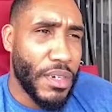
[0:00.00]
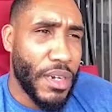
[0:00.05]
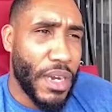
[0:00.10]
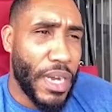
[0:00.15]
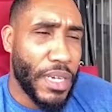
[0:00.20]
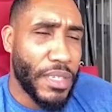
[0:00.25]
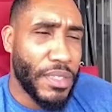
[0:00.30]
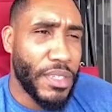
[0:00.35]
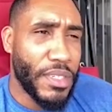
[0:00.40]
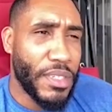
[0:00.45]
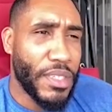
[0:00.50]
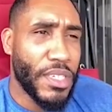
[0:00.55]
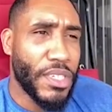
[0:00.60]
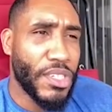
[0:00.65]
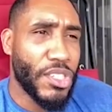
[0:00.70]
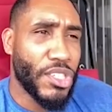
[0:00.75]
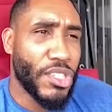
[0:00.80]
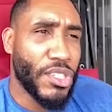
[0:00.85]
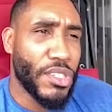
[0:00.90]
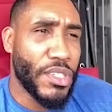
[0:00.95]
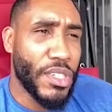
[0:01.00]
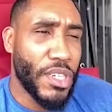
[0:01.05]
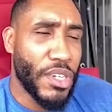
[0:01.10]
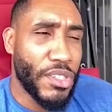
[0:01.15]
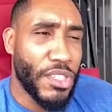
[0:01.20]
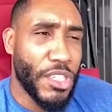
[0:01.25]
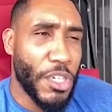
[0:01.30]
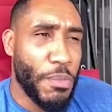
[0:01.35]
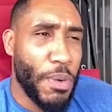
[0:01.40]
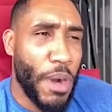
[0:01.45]
I think
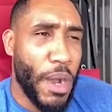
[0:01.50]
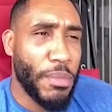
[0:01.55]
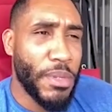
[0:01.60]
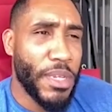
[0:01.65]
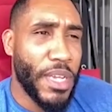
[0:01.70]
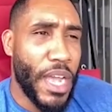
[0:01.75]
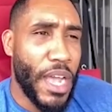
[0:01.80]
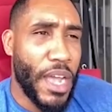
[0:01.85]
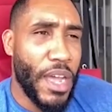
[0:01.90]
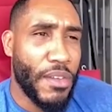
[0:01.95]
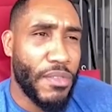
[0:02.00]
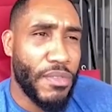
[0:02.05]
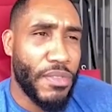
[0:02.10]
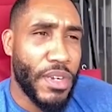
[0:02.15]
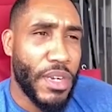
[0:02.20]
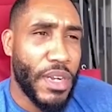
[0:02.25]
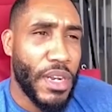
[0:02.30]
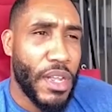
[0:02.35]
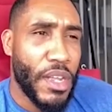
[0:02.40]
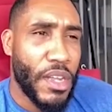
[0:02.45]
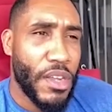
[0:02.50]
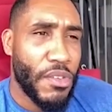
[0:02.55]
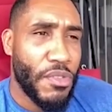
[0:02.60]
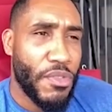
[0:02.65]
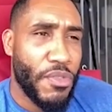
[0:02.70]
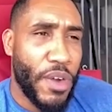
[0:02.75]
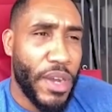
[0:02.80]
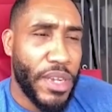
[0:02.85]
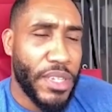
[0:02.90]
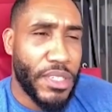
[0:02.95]
they'll probably have
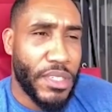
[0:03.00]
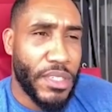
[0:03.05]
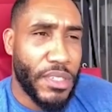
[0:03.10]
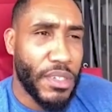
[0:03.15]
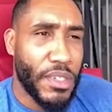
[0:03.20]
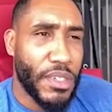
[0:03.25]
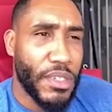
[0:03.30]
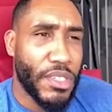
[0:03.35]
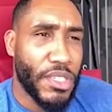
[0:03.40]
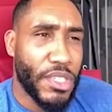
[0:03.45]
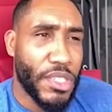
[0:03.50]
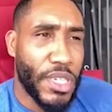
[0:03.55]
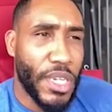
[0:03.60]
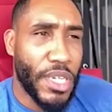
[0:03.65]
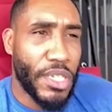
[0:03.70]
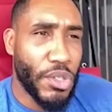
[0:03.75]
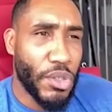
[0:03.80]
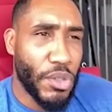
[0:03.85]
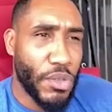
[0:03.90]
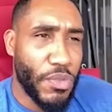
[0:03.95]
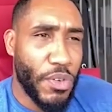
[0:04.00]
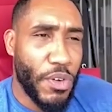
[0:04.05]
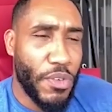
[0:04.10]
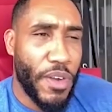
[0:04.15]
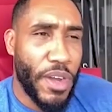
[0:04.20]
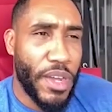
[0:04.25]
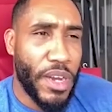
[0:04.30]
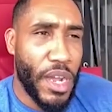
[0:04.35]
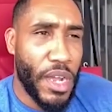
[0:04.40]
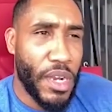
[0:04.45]
fights scheduled for
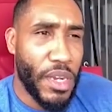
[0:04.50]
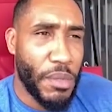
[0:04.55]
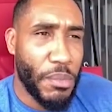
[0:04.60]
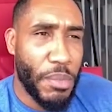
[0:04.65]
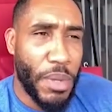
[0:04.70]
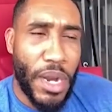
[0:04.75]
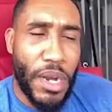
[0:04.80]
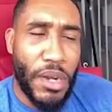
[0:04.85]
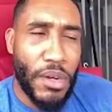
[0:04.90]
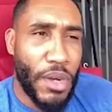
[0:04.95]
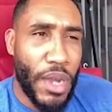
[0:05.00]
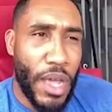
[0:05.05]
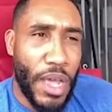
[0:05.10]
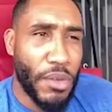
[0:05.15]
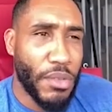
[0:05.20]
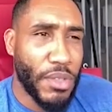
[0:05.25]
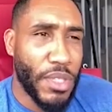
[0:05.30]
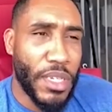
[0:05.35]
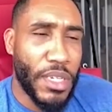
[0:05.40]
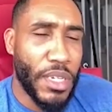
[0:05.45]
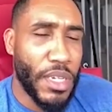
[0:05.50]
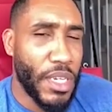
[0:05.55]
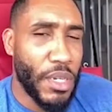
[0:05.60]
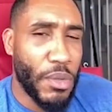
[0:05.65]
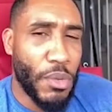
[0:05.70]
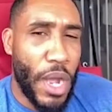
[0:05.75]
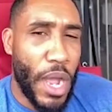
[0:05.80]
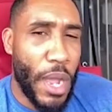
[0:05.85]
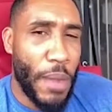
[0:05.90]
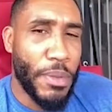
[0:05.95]
Fight Island, but I don't think any
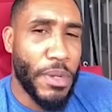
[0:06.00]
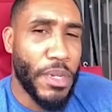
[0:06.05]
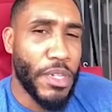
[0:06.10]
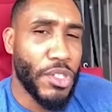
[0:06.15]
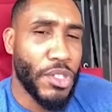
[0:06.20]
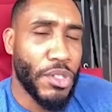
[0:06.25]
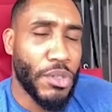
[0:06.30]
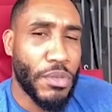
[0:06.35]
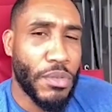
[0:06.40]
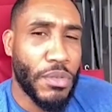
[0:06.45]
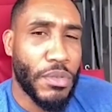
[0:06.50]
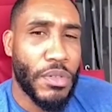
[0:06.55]
will happen in June.